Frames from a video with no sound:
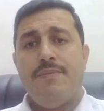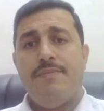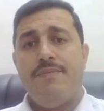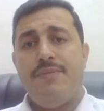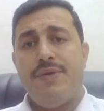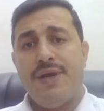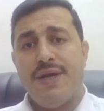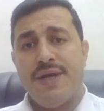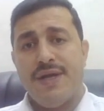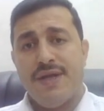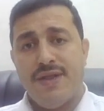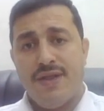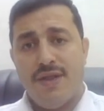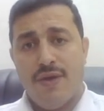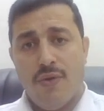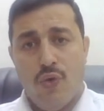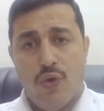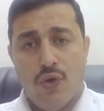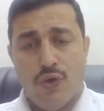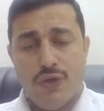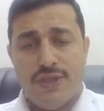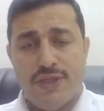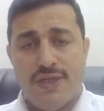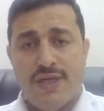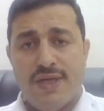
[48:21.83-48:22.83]
bring the
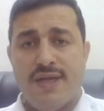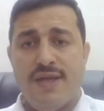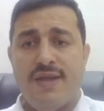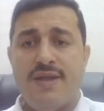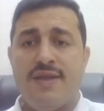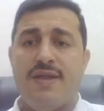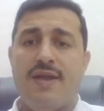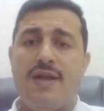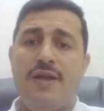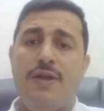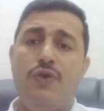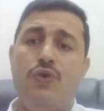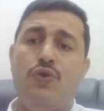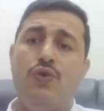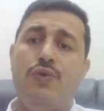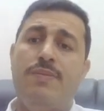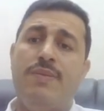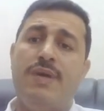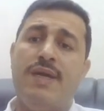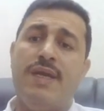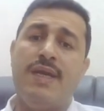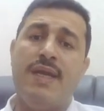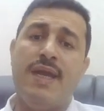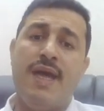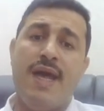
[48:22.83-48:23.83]
water in the
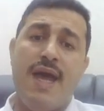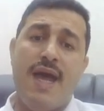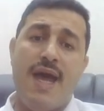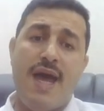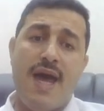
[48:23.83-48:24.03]
lumen.